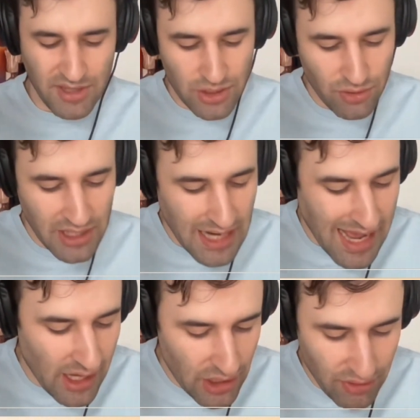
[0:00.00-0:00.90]
And we train
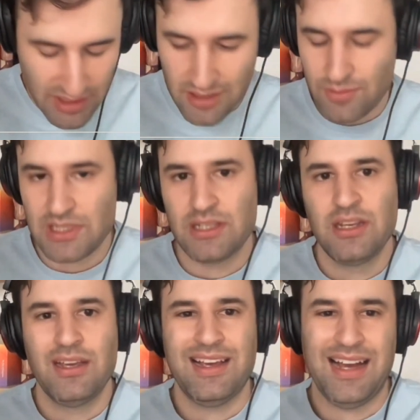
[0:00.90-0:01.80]

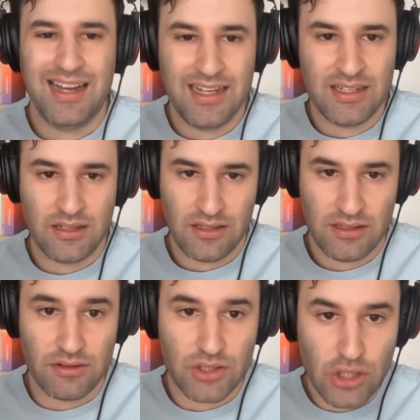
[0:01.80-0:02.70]
algorithms on
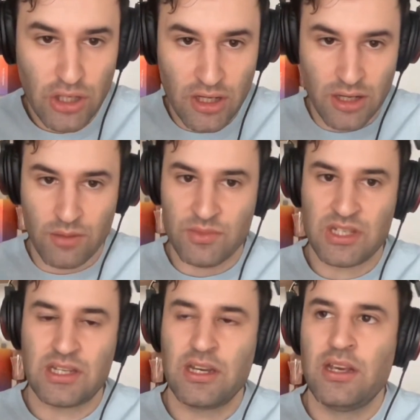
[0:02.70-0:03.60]
those
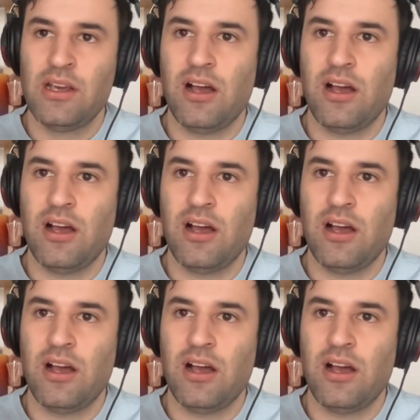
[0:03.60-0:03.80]
terms.